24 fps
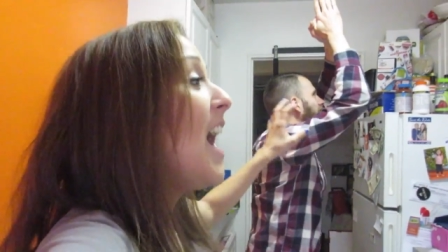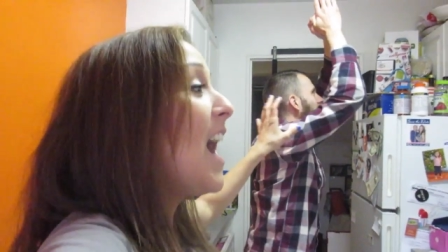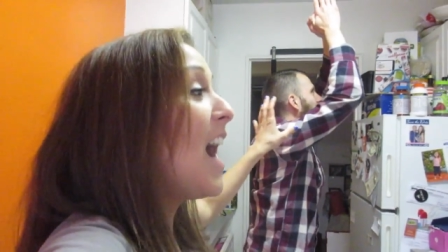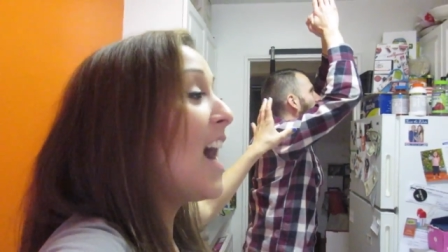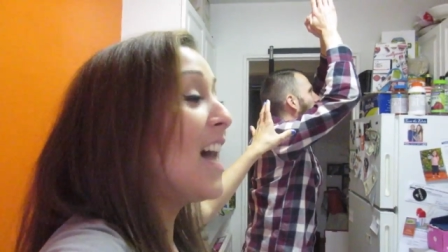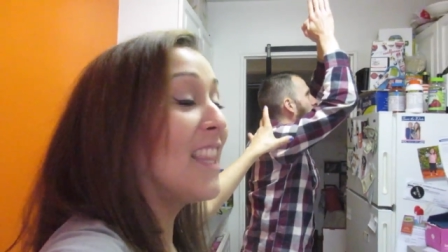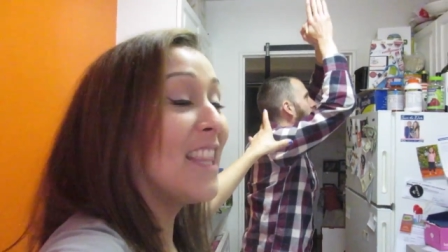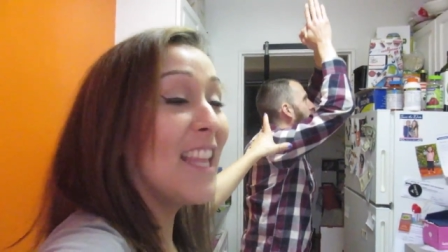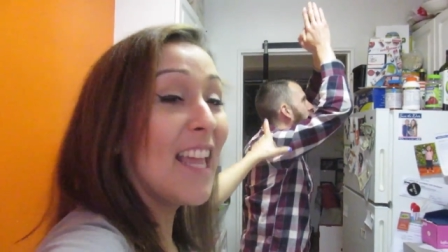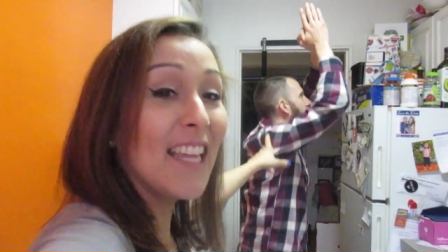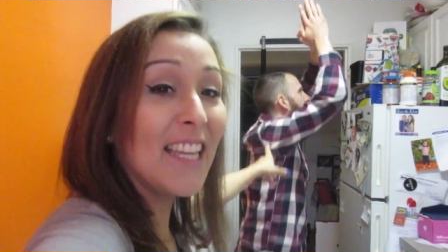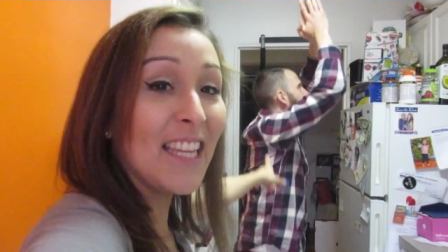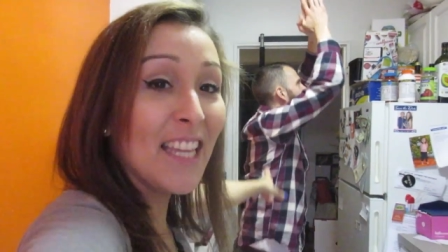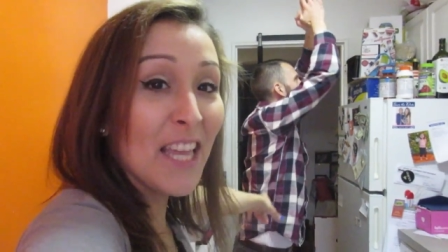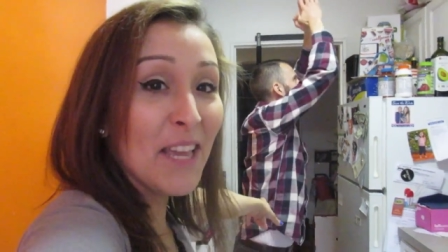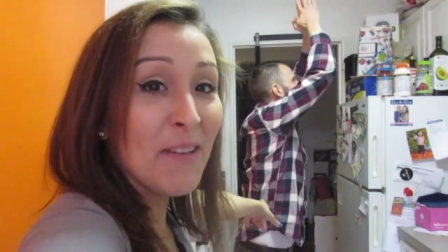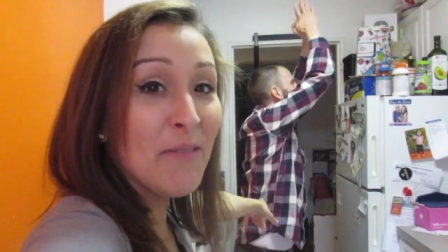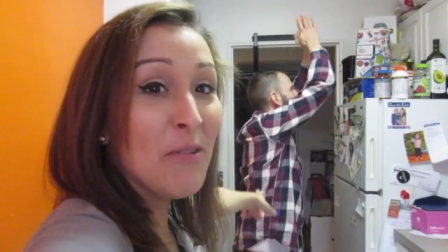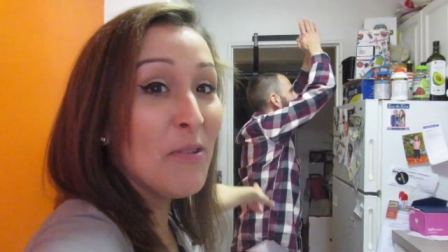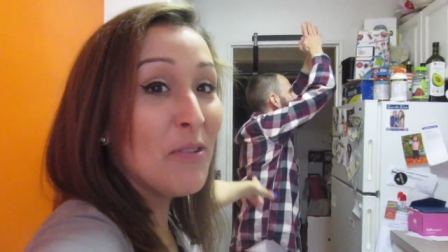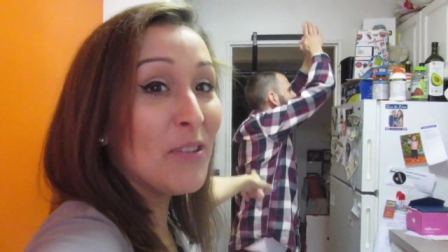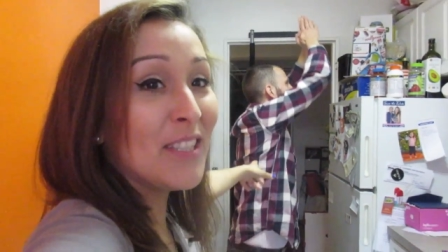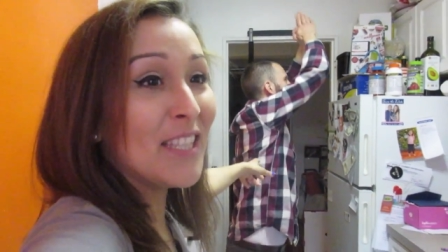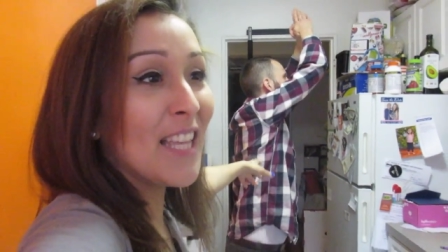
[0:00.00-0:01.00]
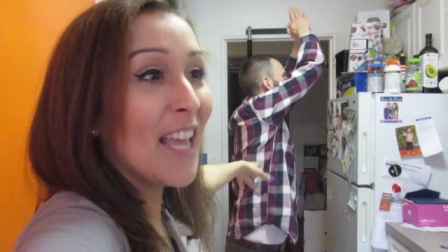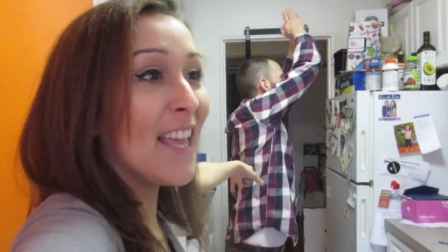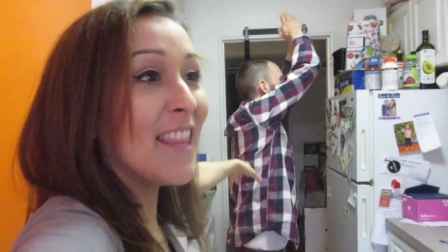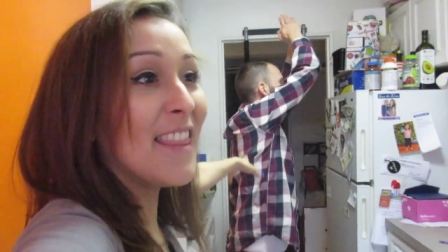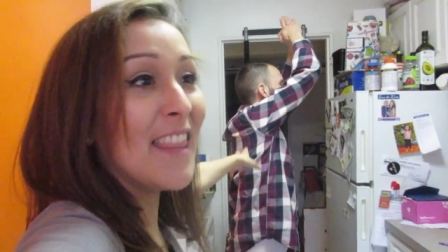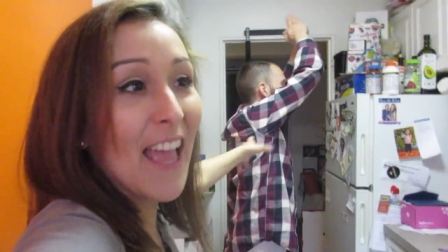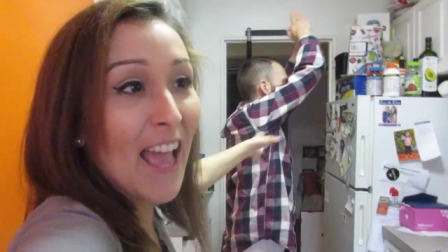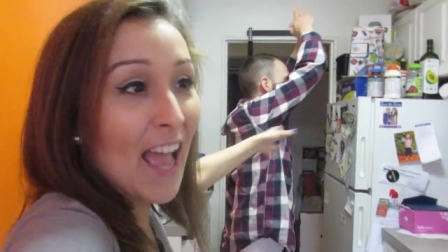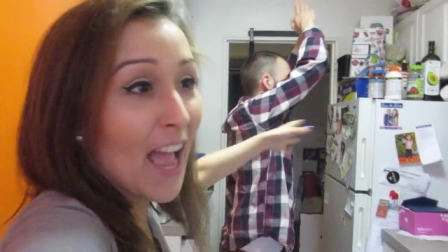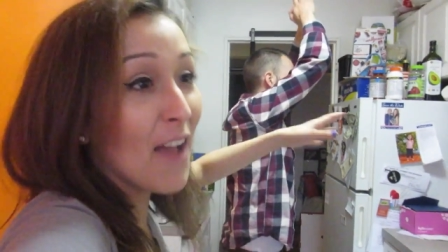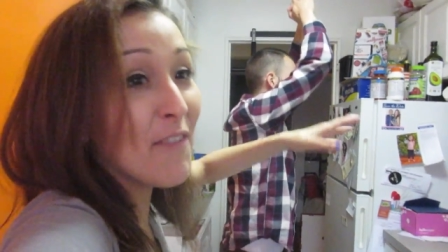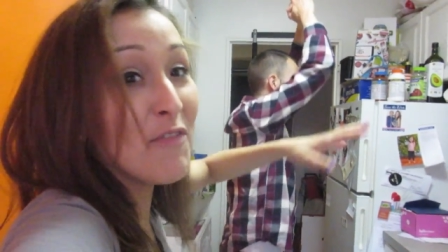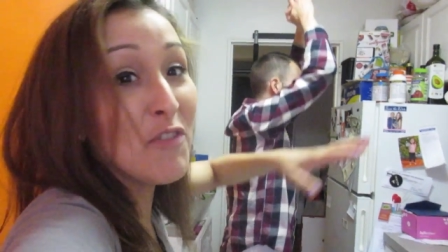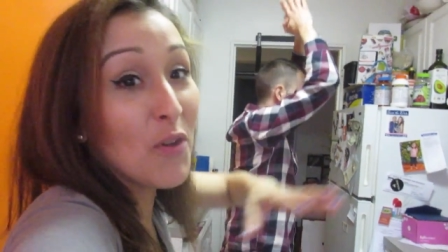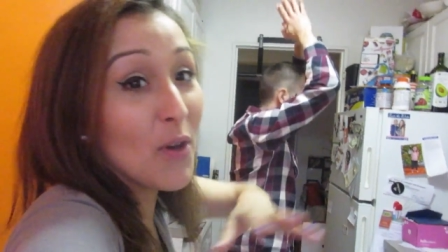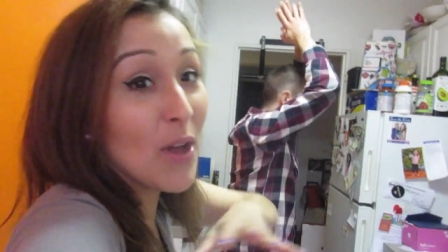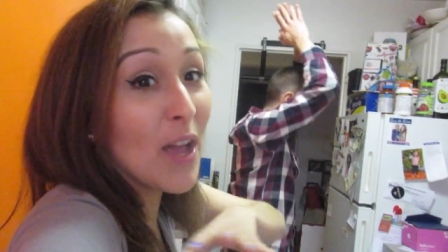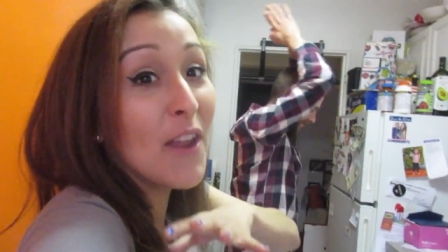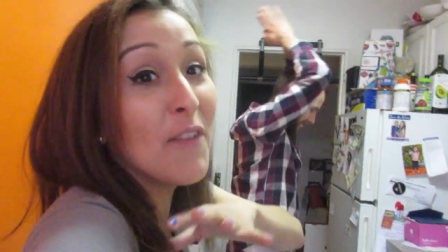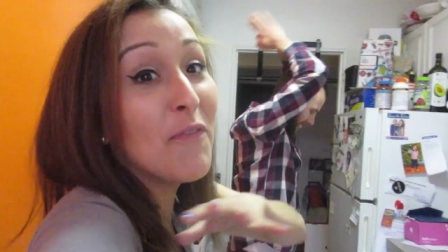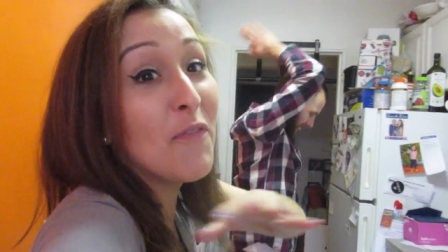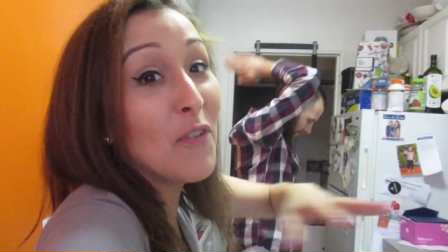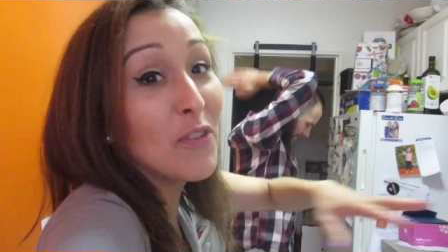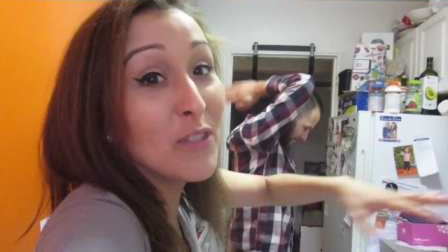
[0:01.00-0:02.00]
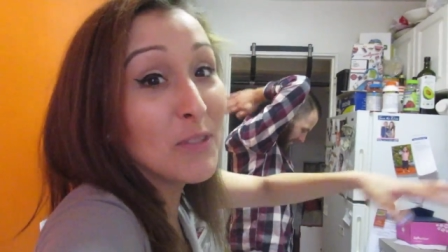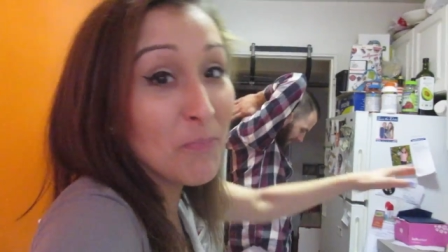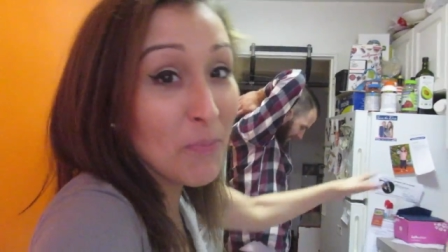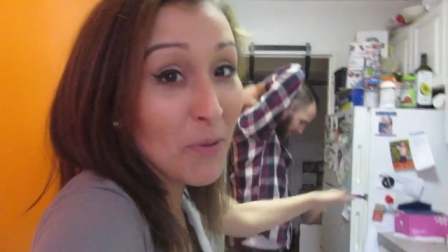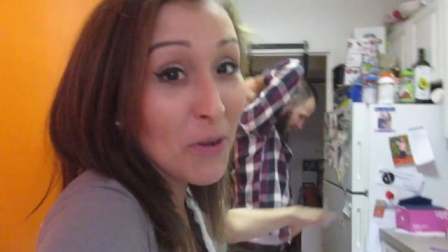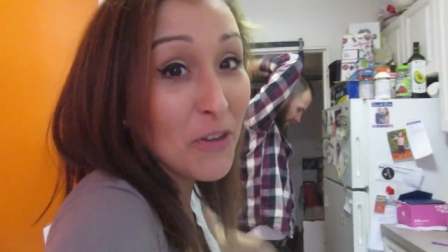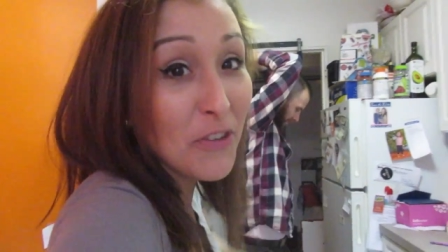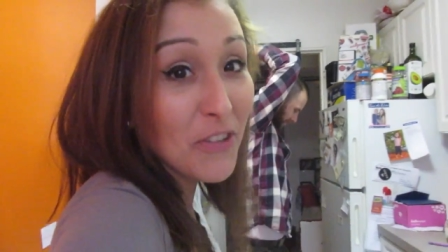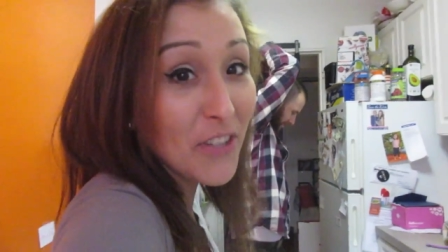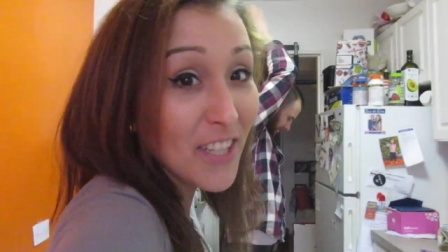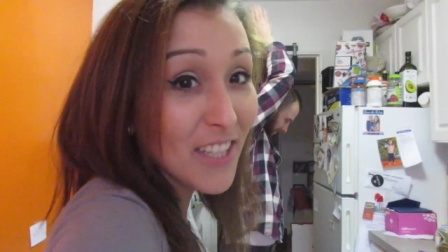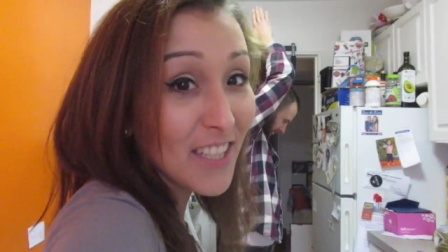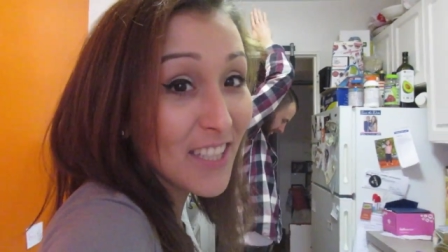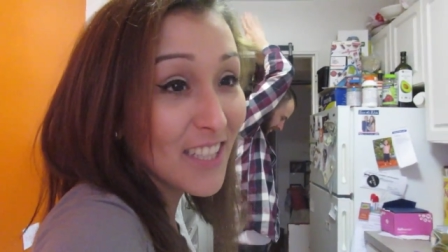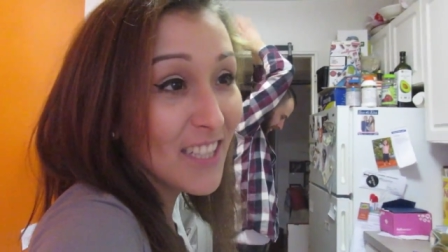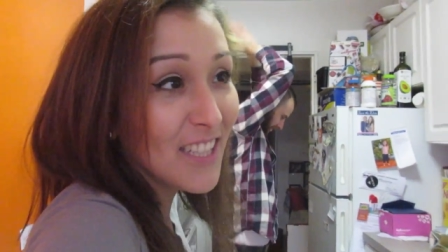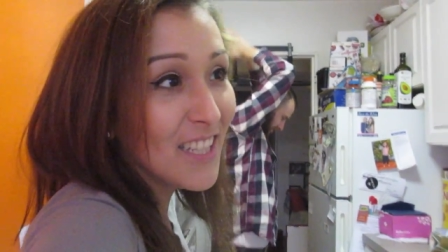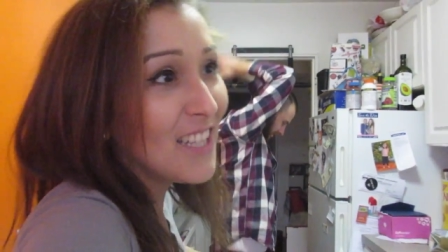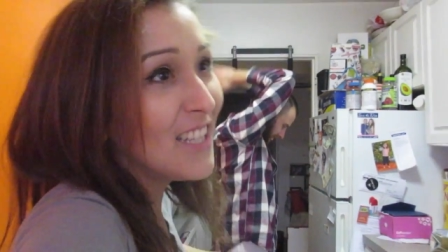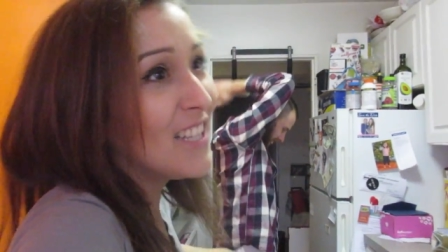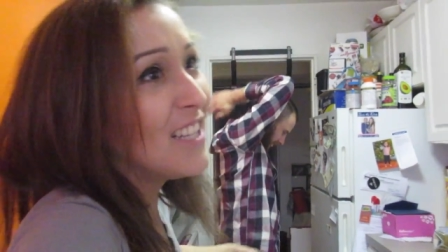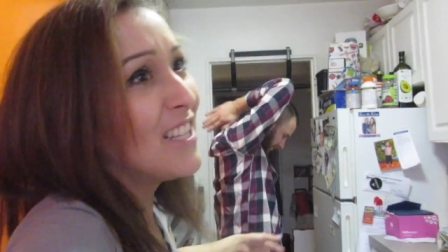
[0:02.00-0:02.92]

Unlike him who said they have no headphones, period.